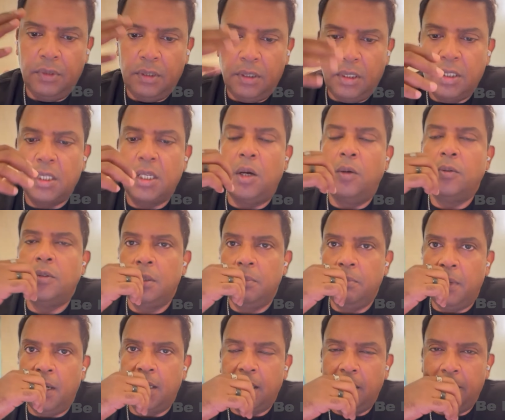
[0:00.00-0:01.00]
discounted
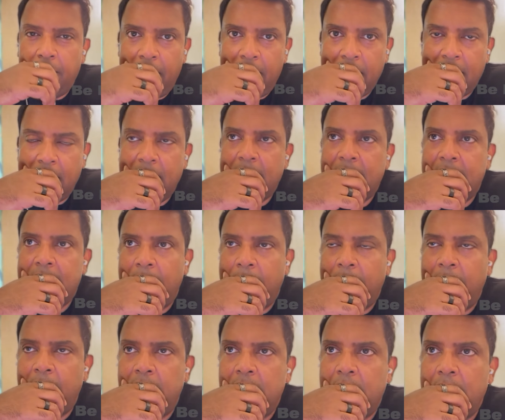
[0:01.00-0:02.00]
market prices. That
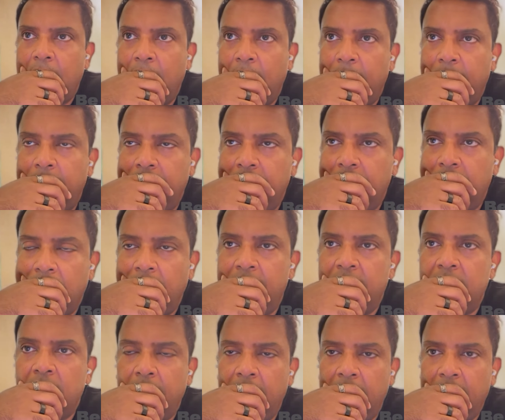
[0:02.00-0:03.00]
means
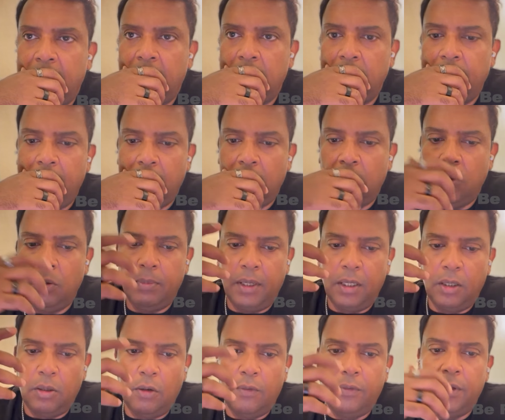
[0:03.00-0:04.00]
British American Tobacco
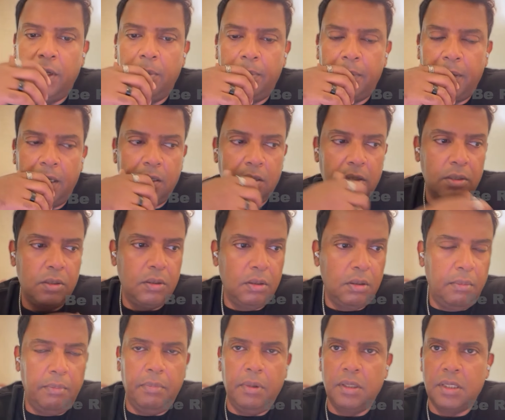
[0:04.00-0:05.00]
might offer a price
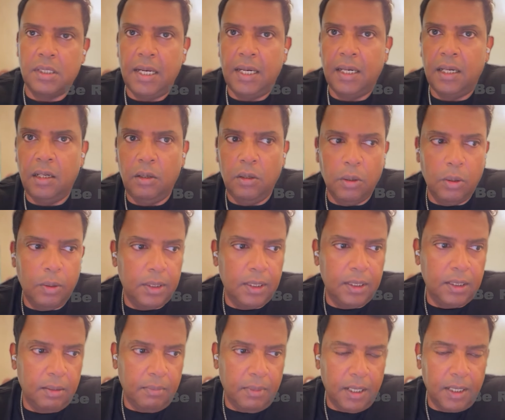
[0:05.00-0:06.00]
slightly lower
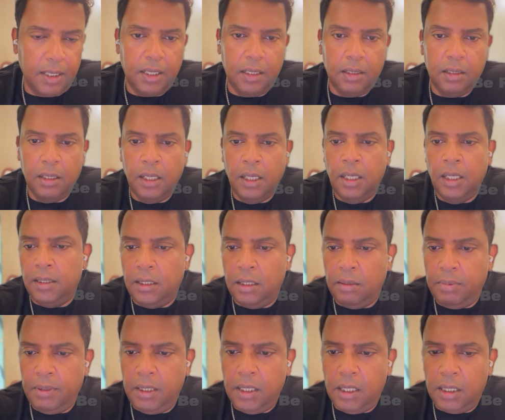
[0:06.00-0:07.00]
than the market, and they'll
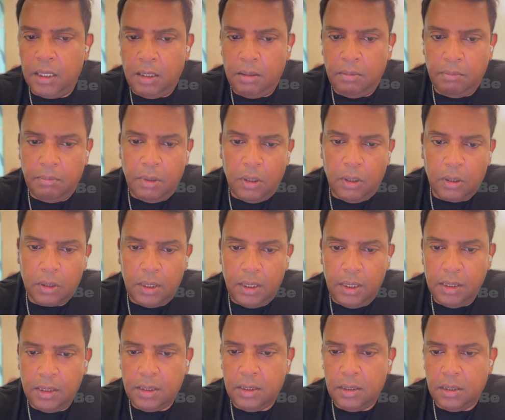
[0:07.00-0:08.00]
be done in block
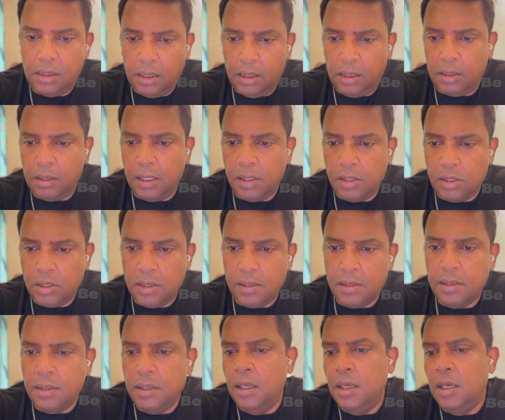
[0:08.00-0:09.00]
deals and
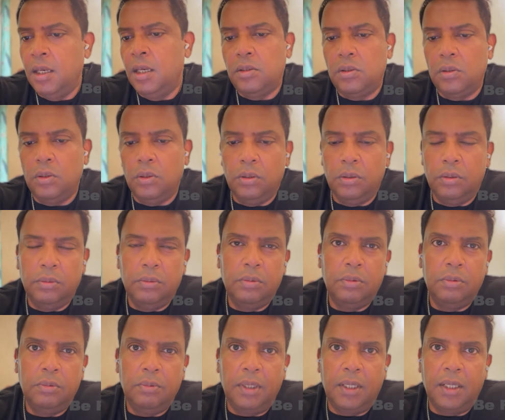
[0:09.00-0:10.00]
trenches. So
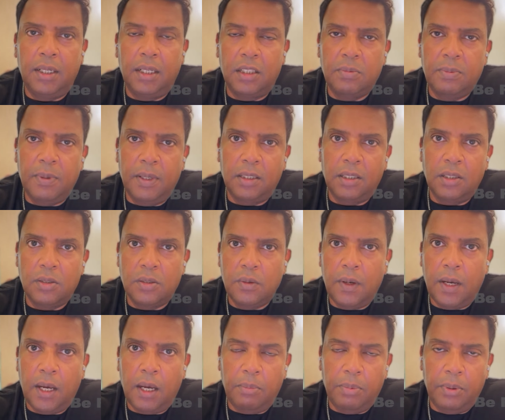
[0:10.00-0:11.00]
we can expect this
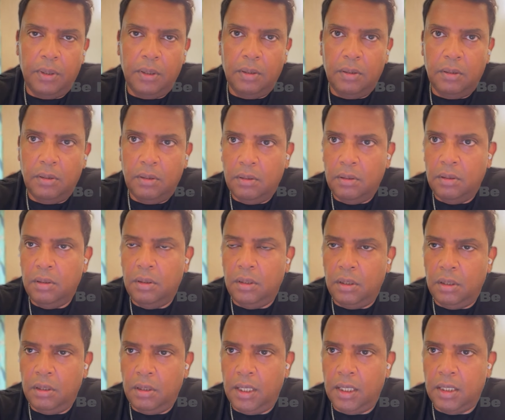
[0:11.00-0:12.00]
to happen in
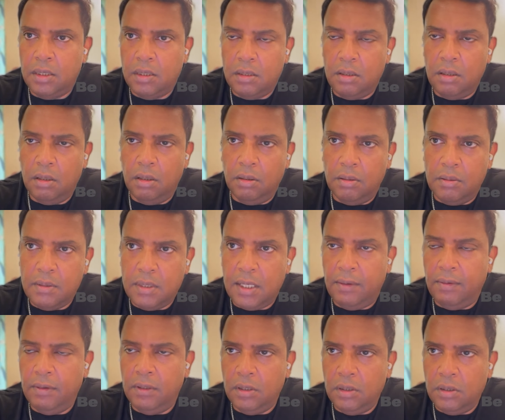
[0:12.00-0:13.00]
the next
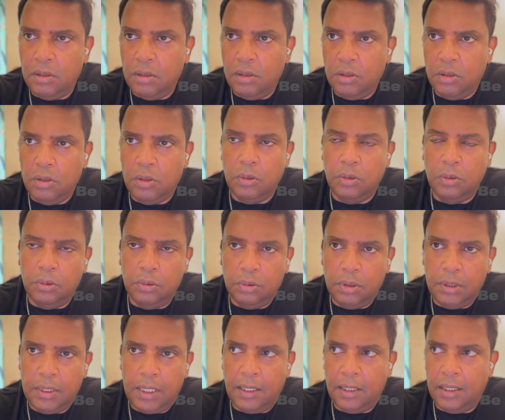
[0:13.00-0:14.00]
7 to
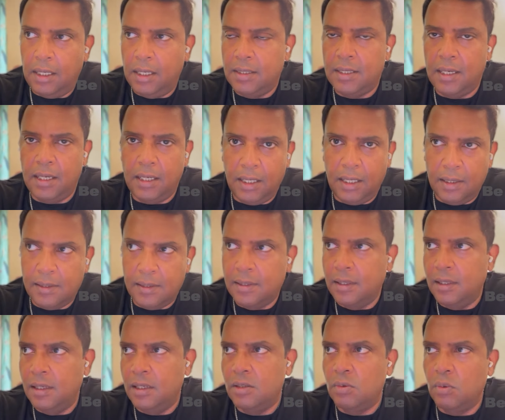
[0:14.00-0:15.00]
10 days, I guess,
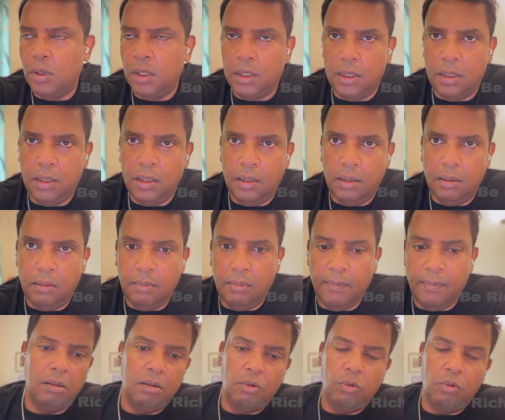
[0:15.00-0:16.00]
is what the
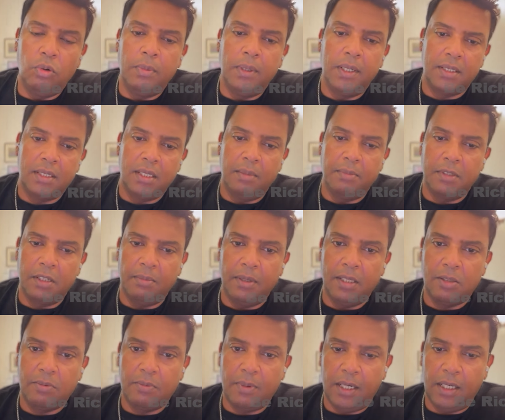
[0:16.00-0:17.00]
rumor seems to
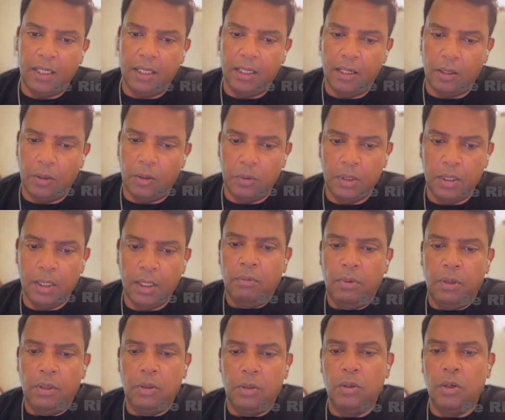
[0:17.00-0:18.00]
be spreading around.
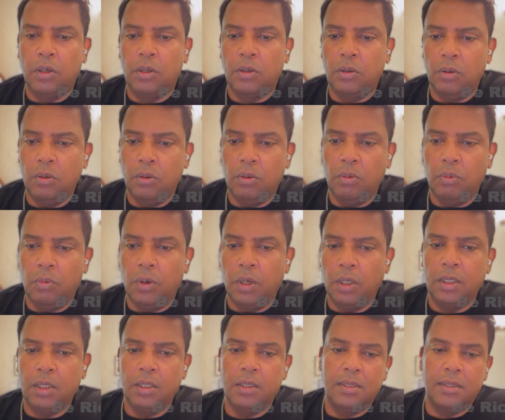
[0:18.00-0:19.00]
We do not know
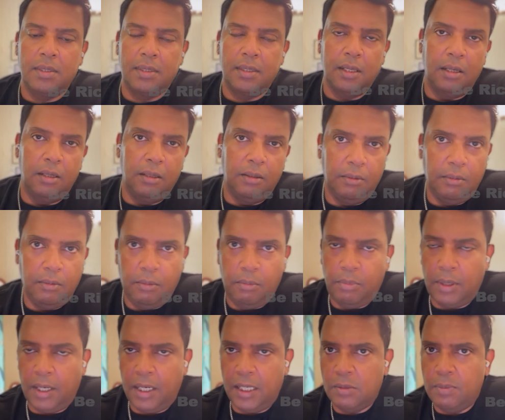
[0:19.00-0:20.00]
what is the
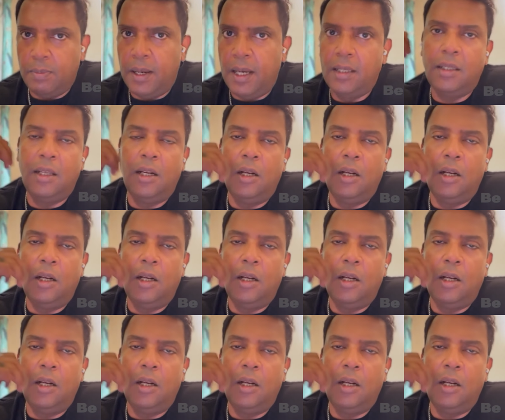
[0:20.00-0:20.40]
price band